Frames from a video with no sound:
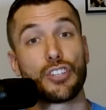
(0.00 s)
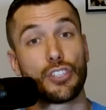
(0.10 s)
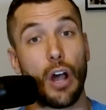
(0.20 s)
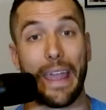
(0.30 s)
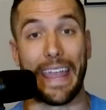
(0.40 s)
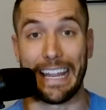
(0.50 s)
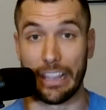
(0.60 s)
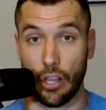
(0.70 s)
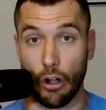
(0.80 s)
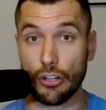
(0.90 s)
So
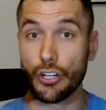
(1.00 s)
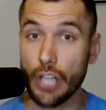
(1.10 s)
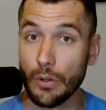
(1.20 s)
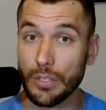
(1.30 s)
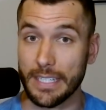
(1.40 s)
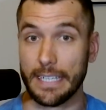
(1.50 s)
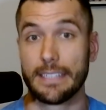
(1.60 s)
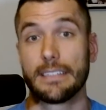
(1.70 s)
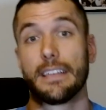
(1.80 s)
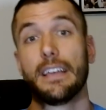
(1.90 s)
in larger doses,